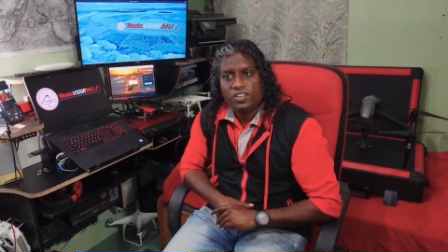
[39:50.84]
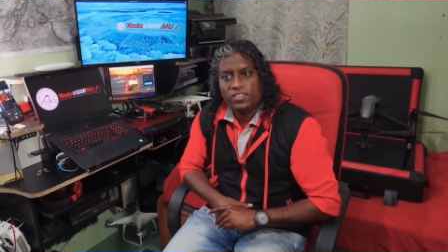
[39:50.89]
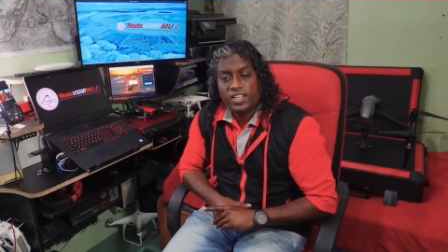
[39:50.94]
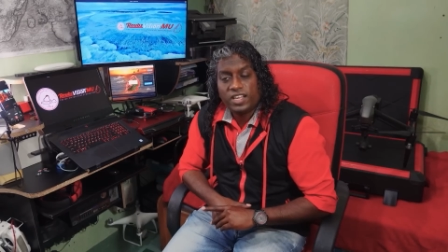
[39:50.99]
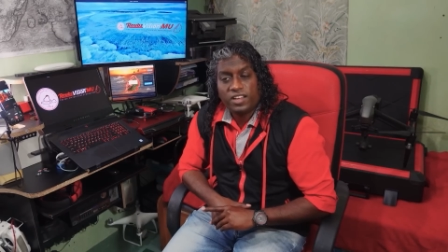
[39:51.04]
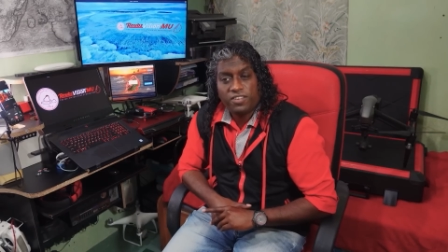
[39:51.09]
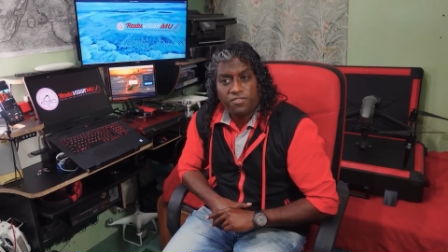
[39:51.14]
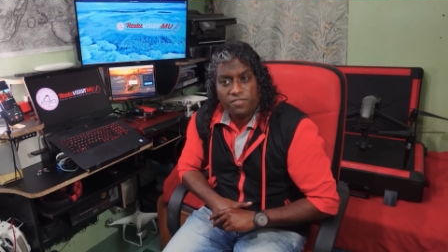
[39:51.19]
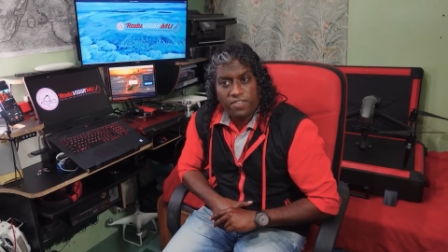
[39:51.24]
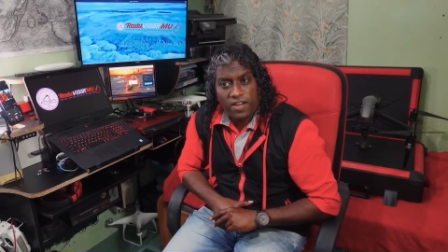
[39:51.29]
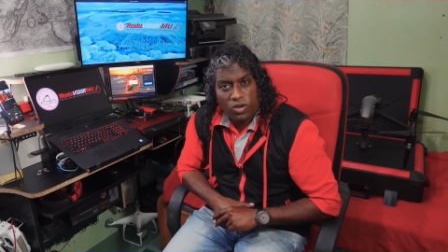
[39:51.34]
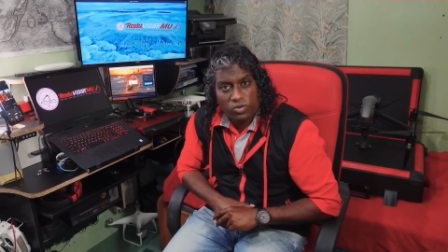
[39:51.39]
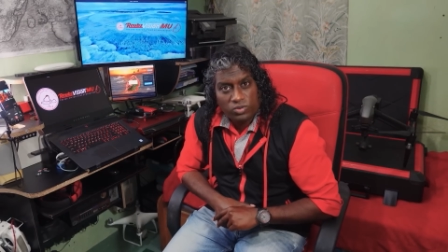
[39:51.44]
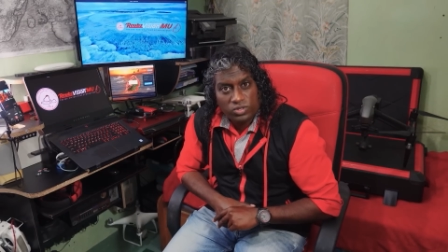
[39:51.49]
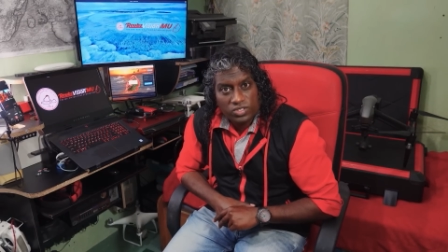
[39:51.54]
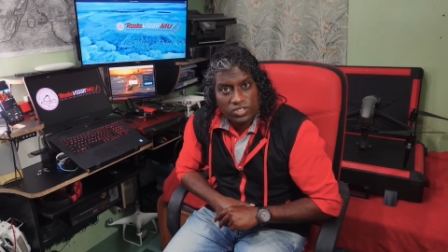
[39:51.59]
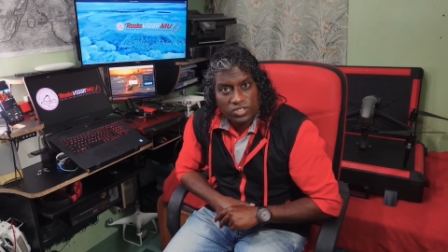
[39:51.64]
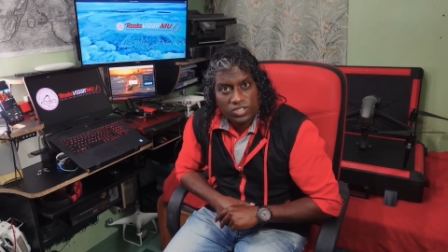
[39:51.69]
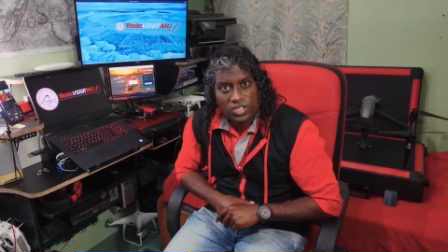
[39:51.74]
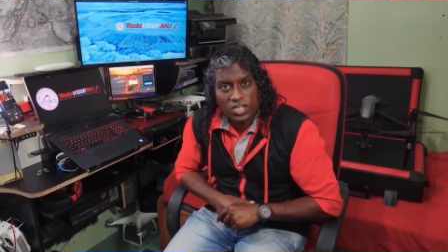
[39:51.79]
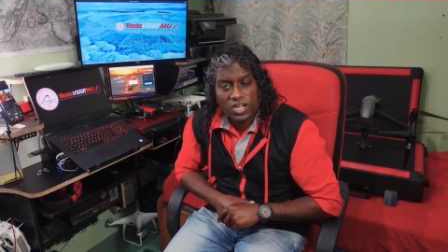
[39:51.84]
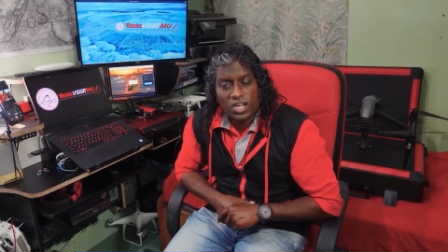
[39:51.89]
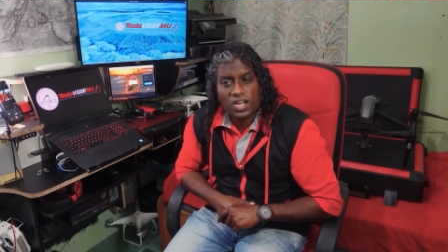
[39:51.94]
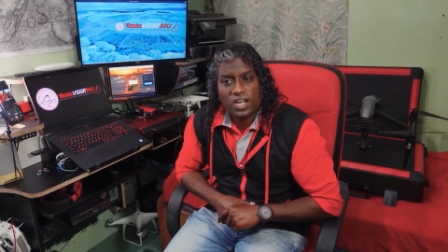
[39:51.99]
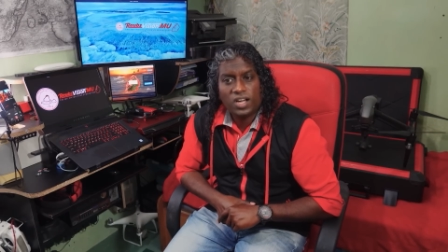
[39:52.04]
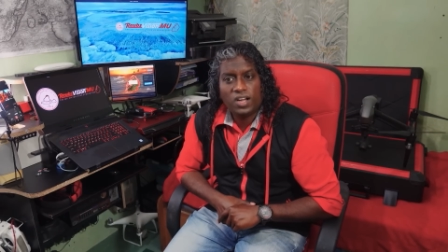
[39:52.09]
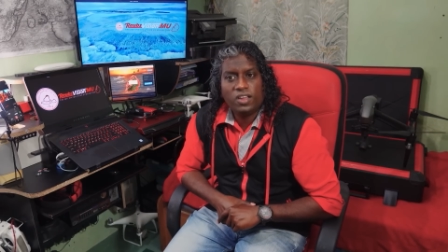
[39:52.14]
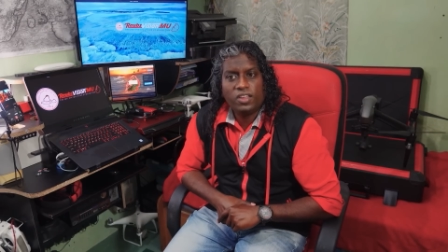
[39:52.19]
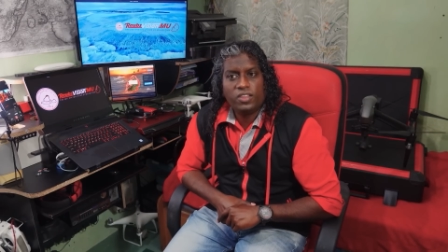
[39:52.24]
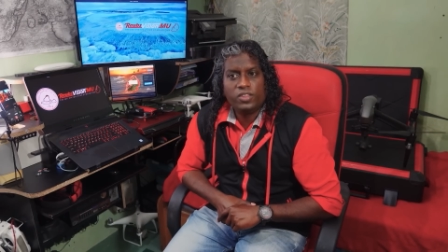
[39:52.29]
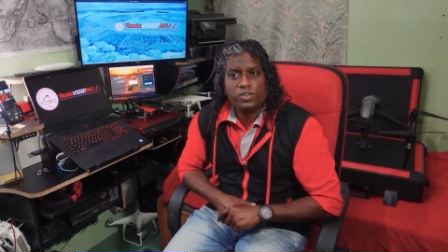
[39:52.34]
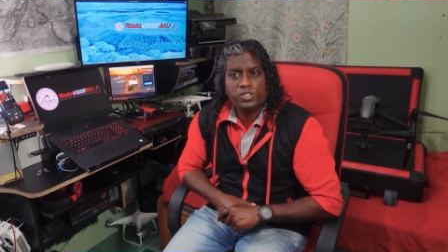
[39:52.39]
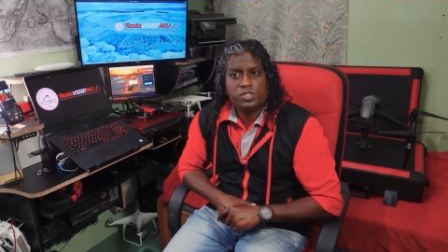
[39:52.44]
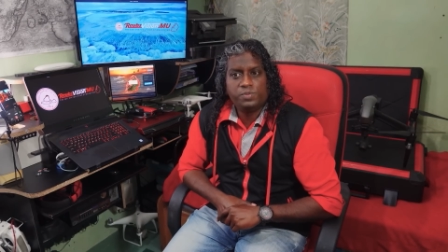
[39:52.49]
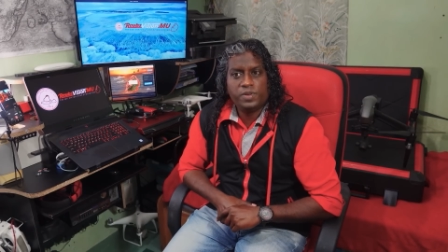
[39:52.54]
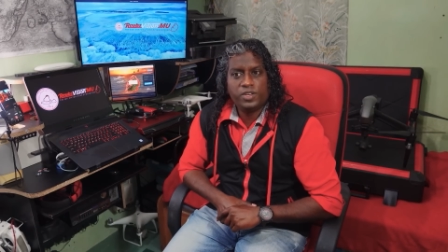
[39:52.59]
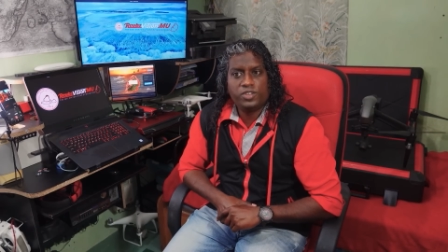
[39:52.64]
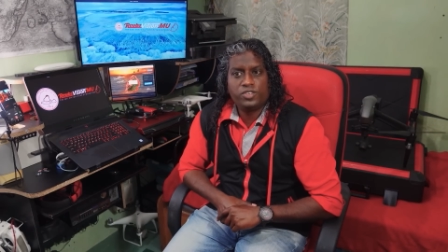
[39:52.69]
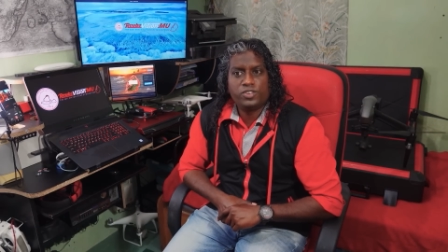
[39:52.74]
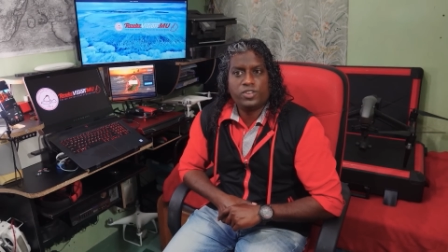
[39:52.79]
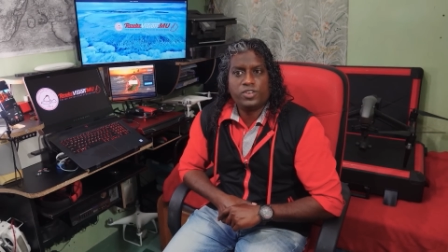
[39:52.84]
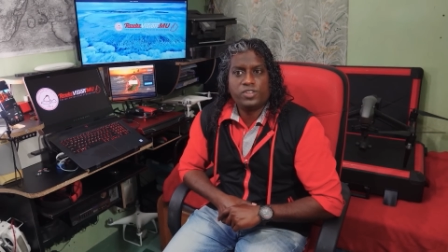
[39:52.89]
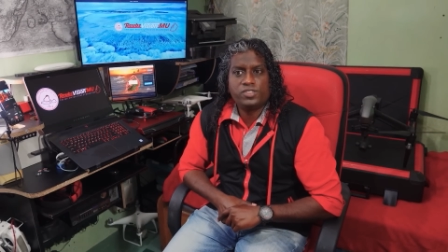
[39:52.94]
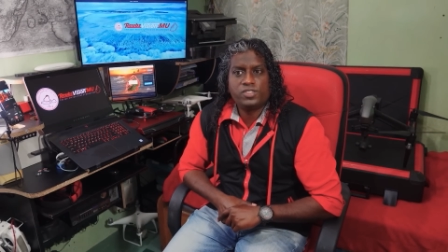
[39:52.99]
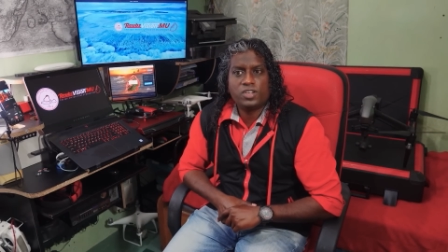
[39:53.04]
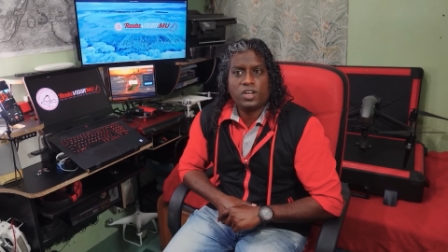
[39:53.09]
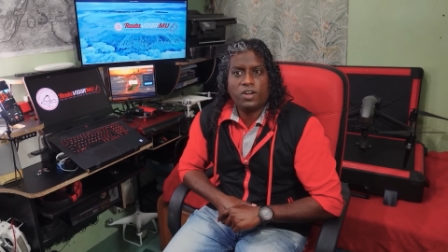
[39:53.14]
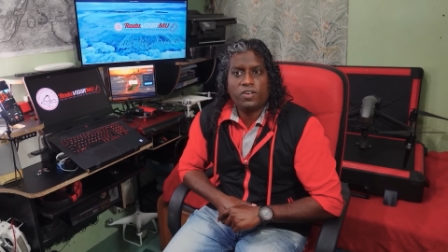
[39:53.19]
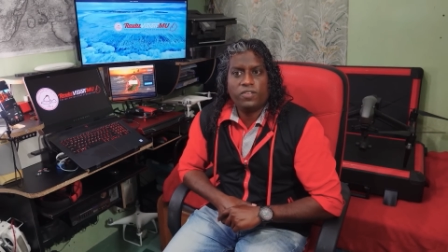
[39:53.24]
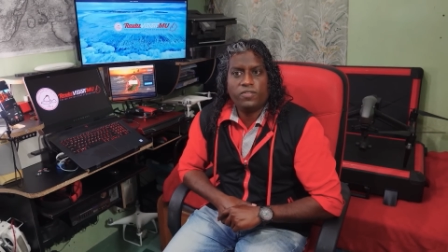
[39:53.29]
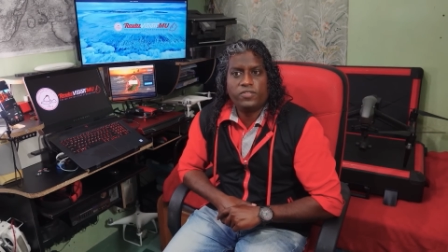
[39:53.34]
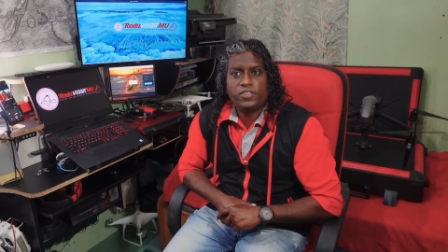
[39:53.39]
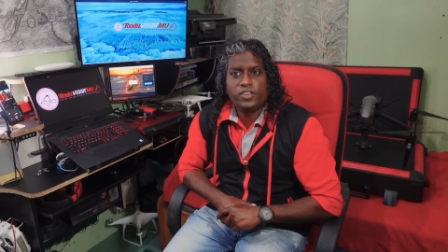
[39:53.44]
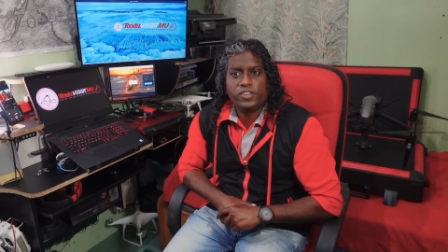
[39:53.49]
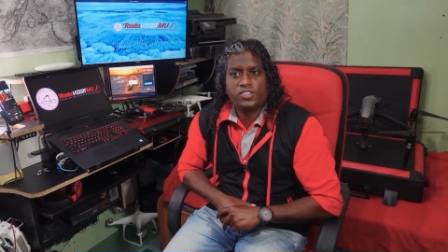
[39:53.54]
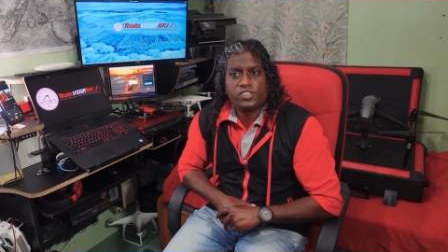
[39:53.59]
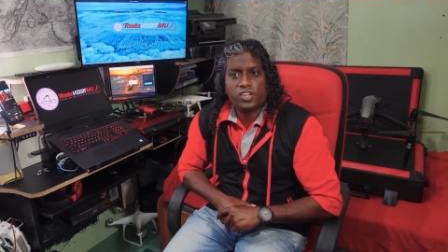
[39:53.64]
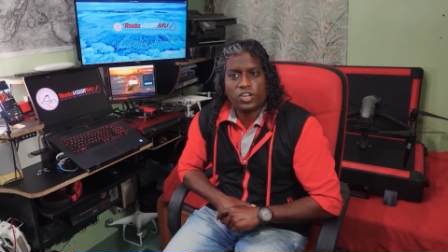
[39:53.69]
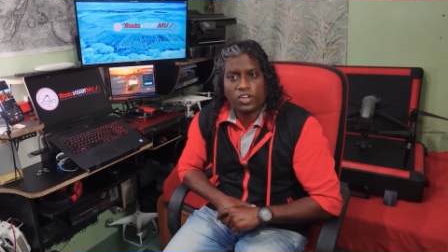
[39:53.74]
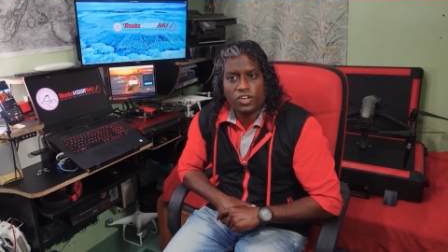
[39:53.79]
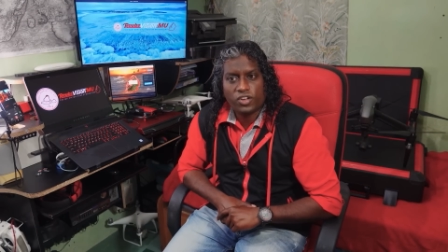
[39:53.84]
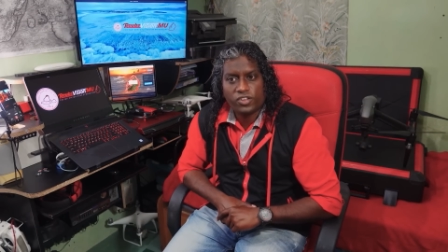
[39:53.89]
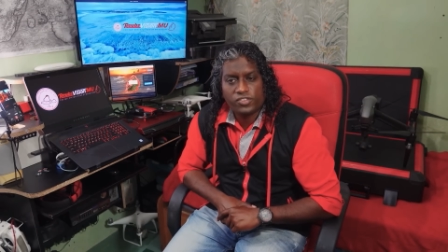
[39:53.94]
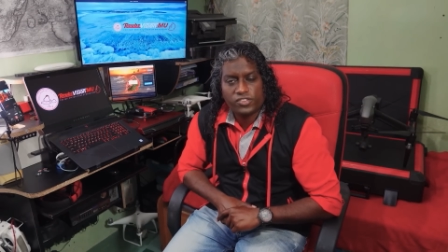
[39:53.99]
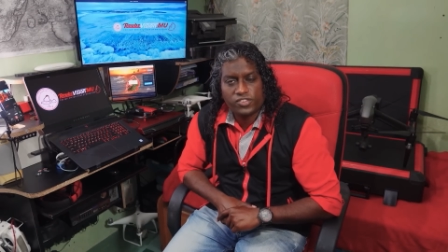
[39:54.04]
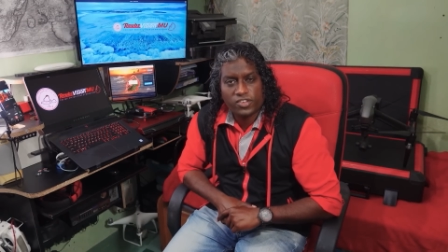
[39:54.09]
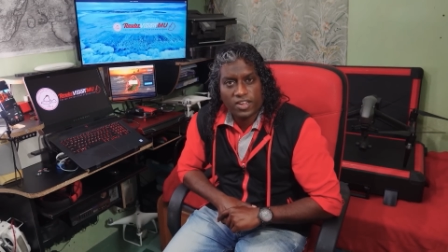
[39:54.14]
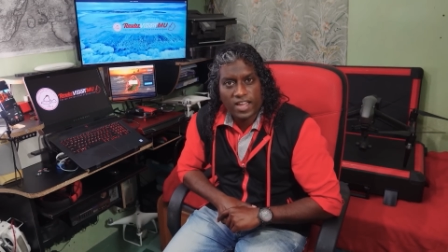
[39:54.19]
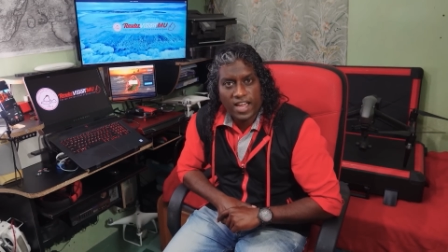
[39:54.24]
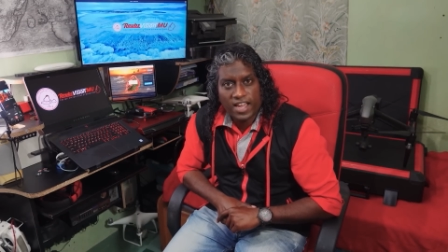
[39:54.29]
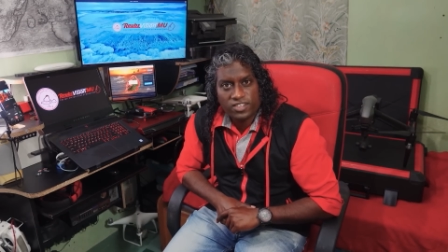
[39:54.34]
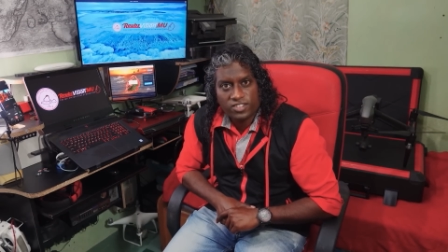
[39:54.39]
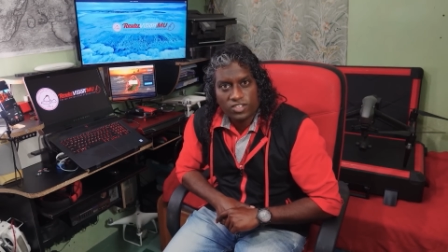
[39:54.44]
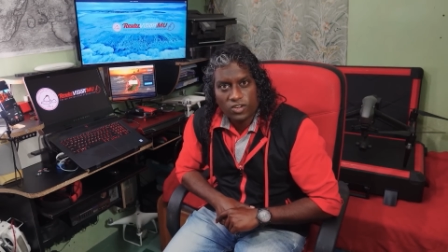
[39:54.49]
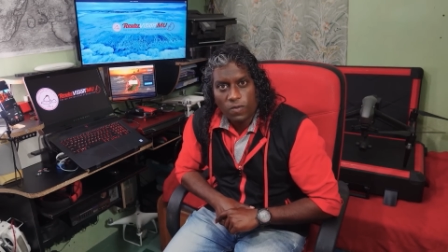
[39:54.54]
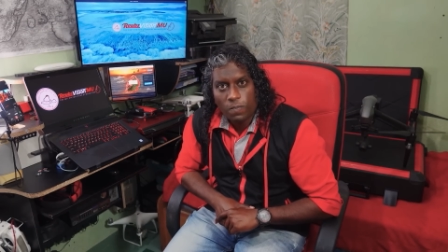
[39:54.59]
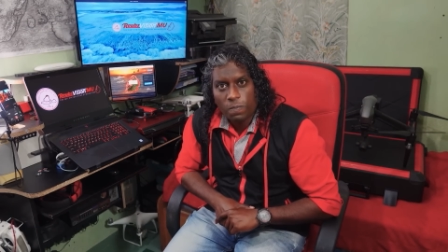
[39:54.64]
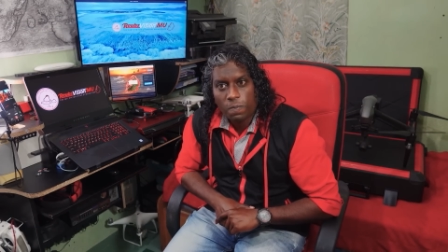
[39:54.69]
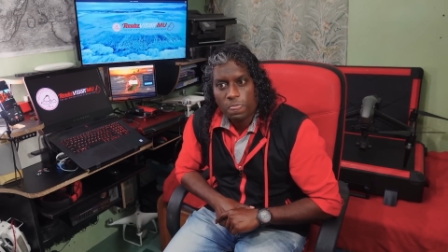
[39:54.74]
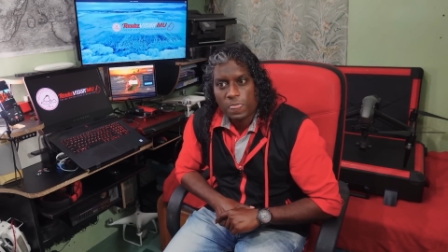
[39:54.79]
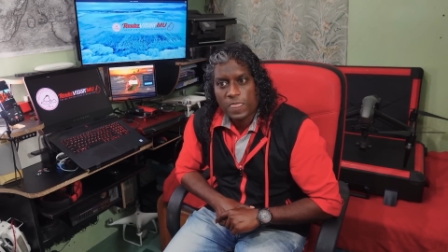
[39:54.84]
that I found those pictures of the sunken Sir Gaetan,